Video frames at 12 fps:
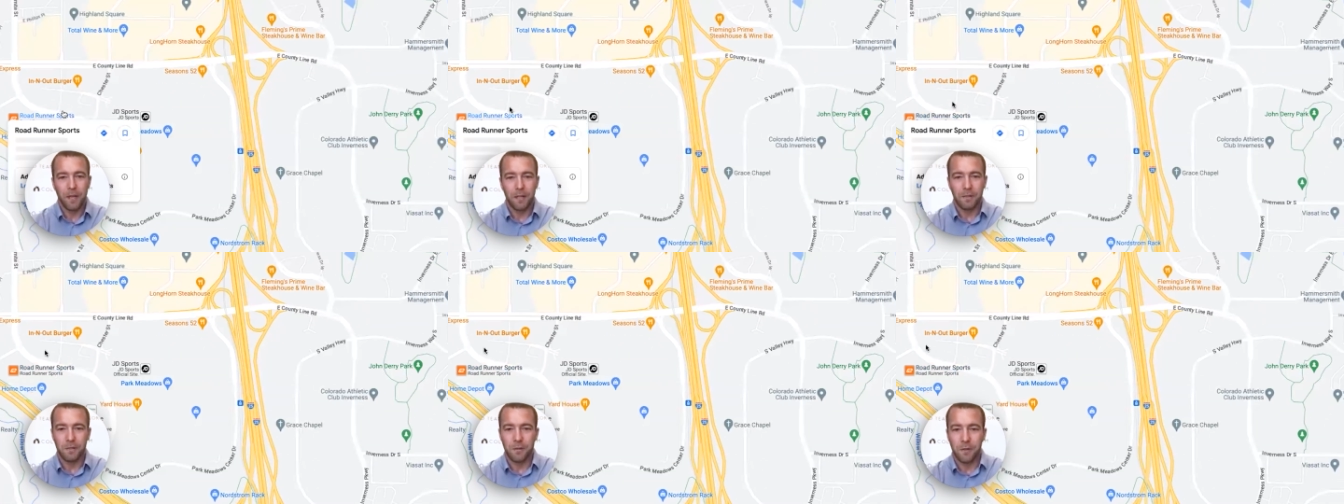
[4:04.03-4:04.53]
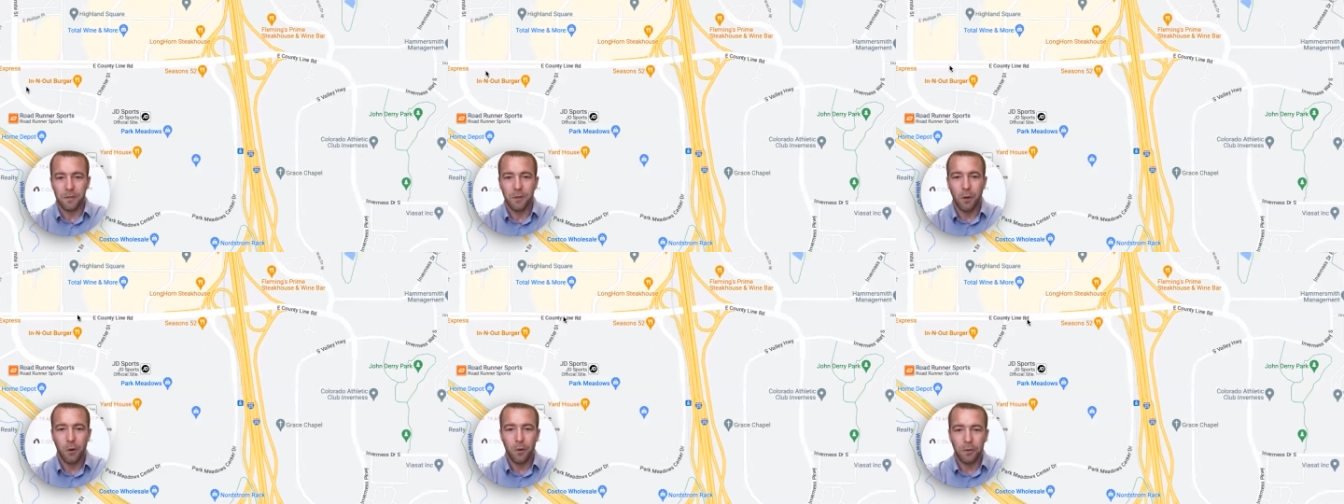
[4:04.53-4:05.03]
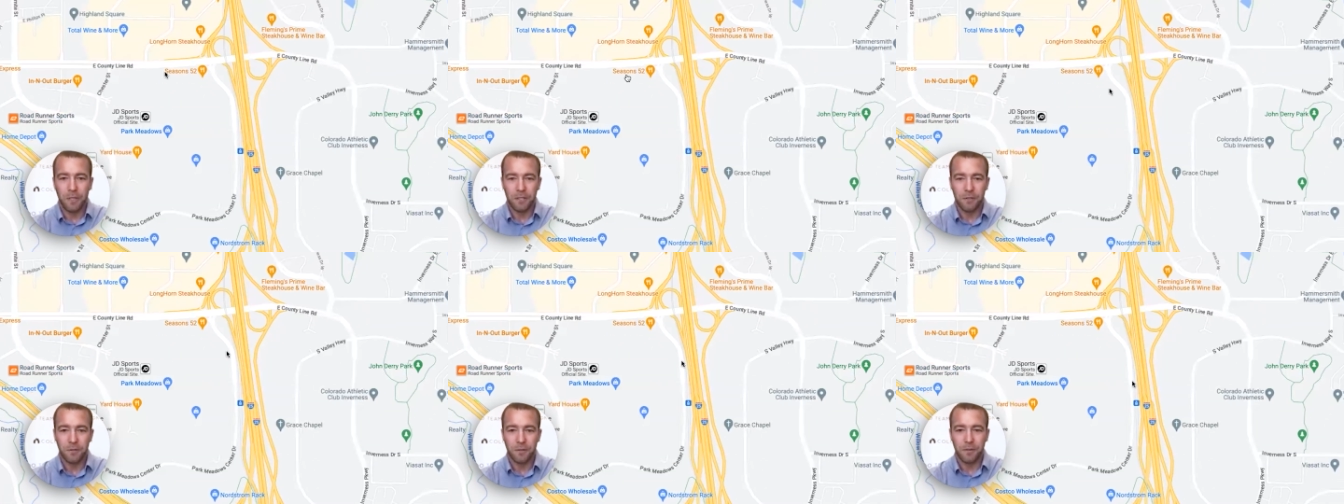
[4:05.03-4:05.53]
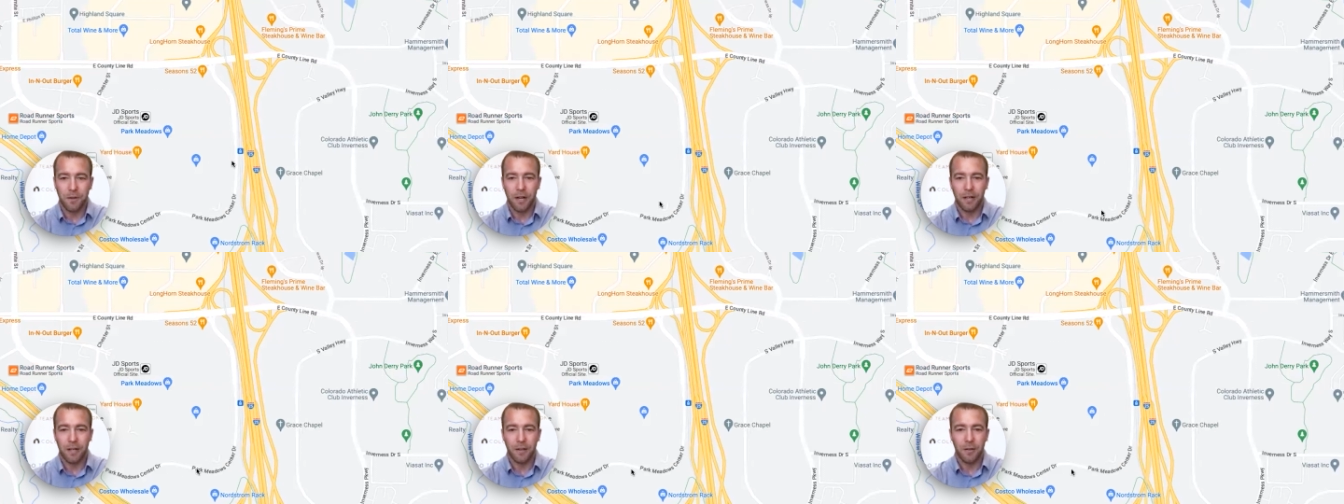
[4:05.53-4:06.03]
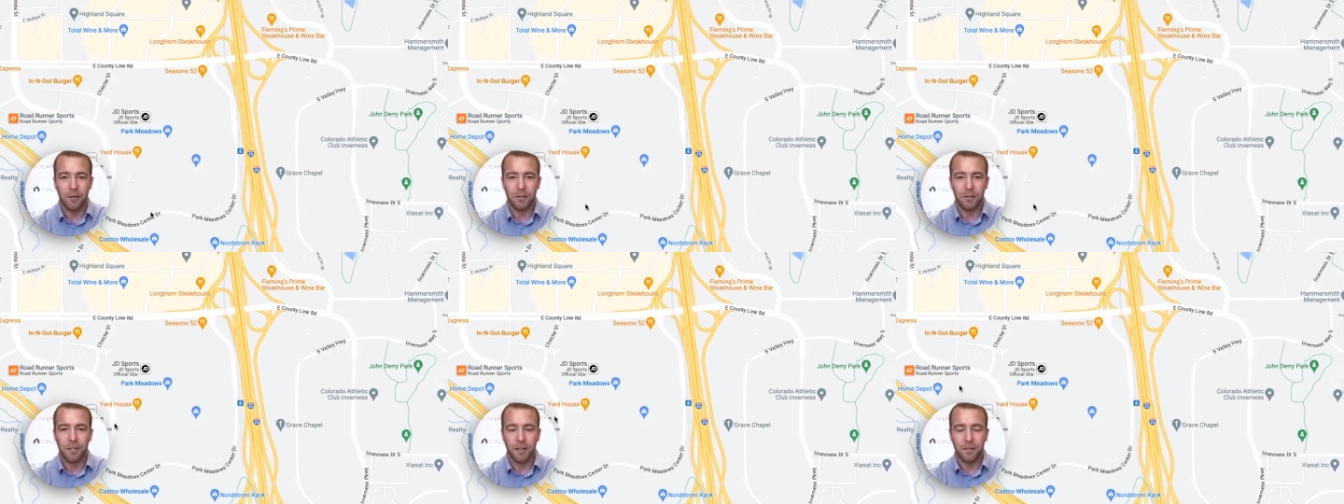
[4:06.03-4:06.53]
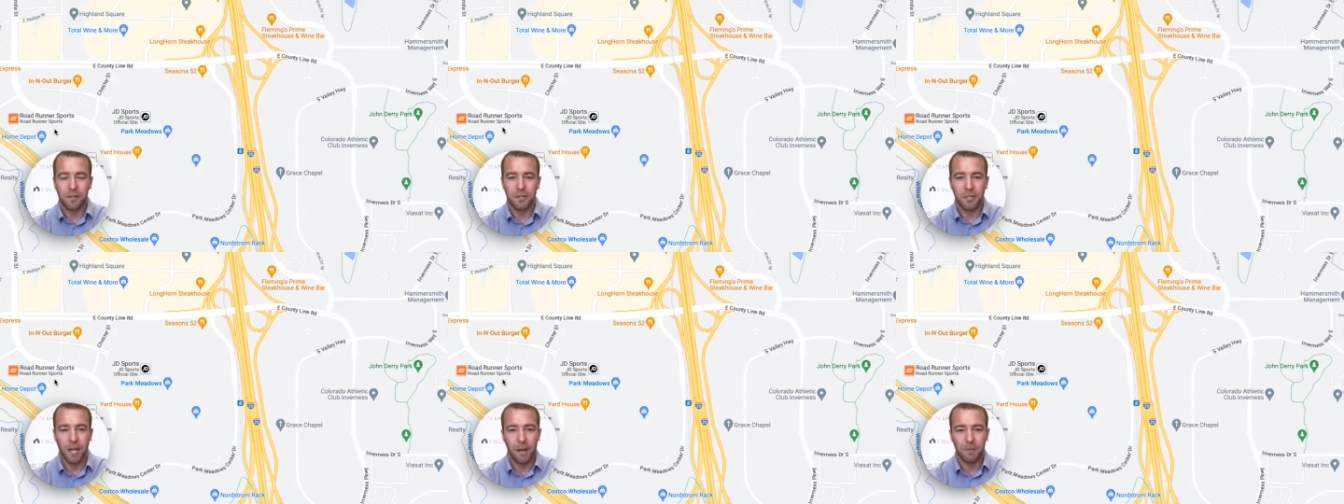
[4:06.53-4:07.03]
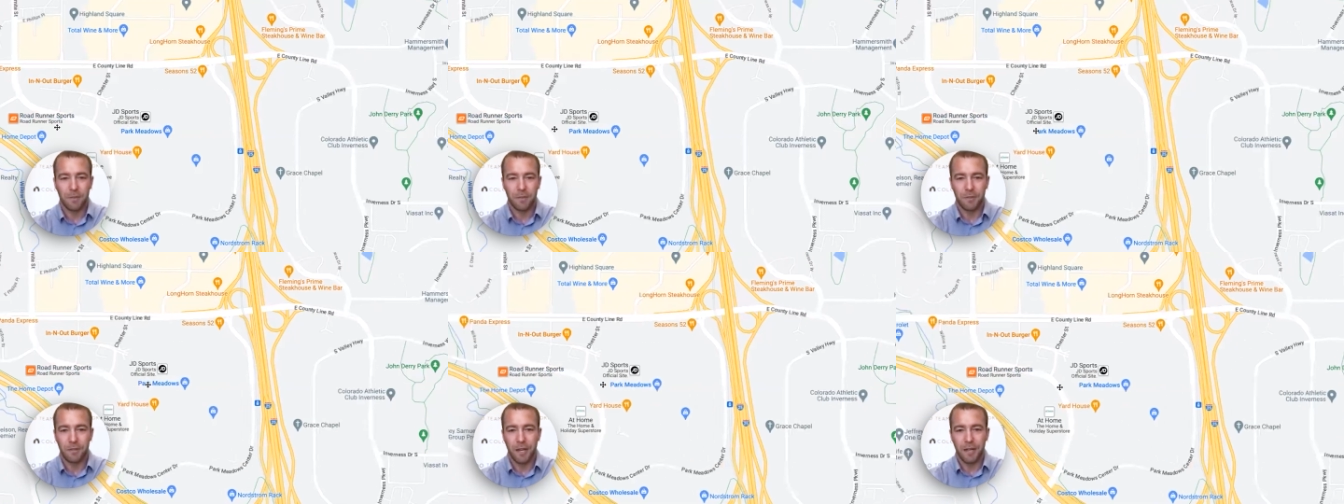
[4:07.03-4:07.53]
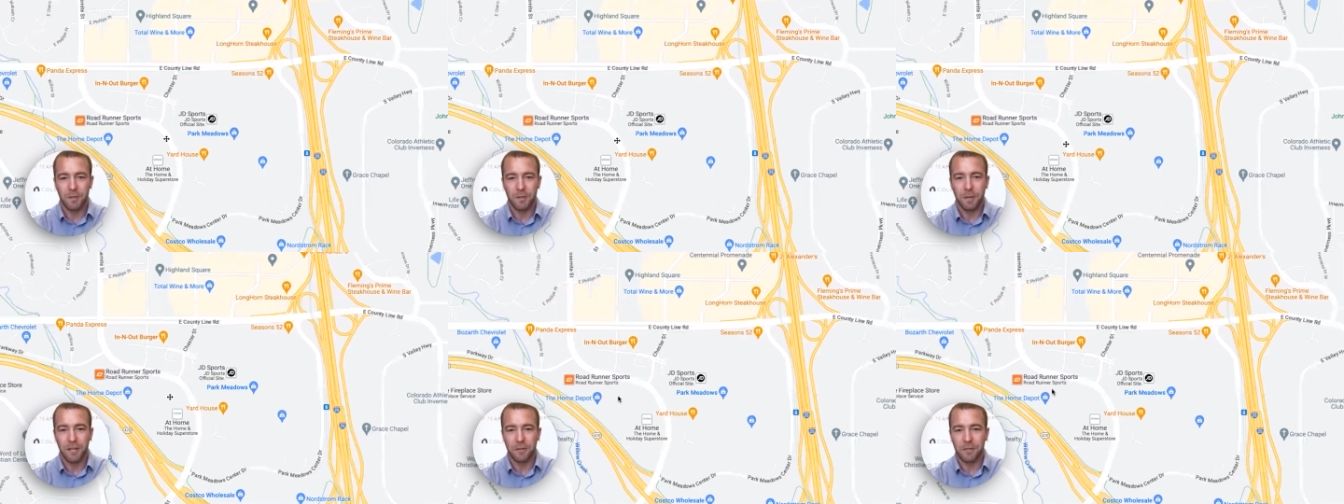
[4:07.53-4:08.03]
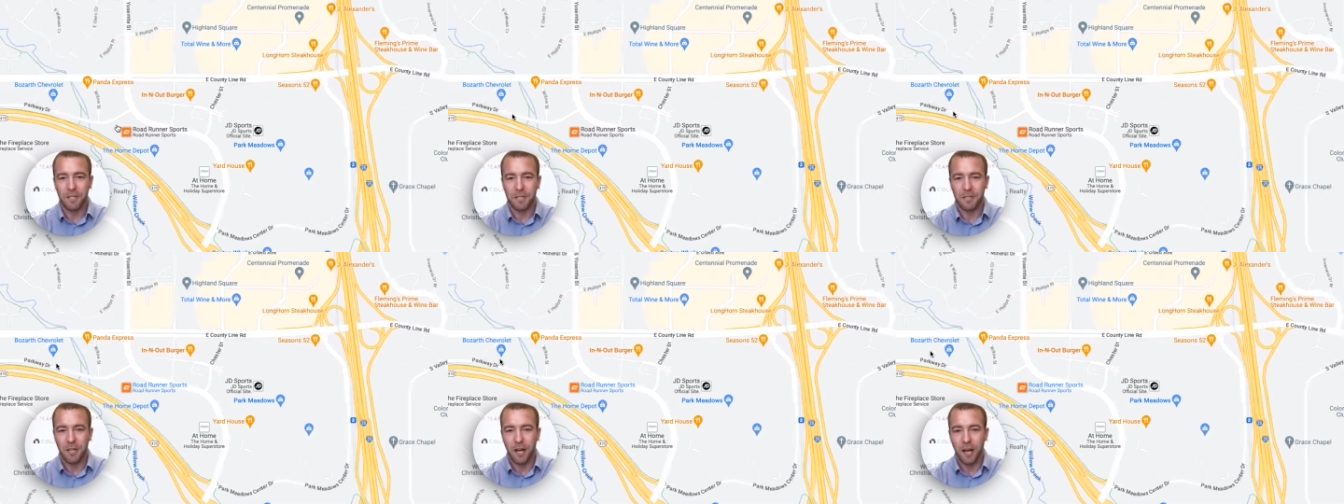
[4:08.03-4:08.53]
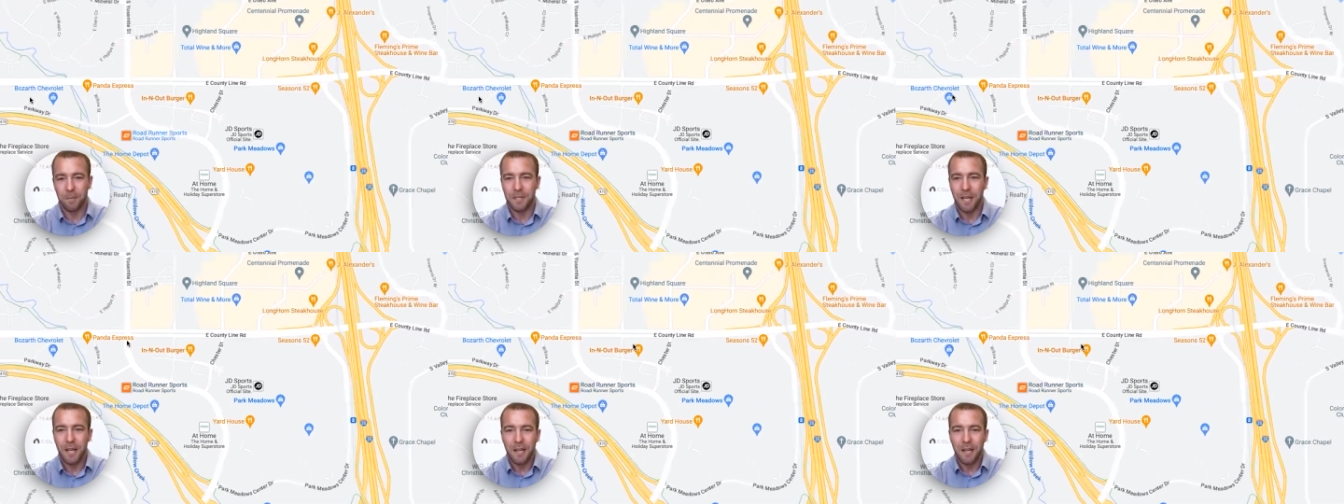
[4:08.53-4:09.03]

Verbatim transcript: And so, this whole district right here, there's tons of shops, there's a lot of specialty shops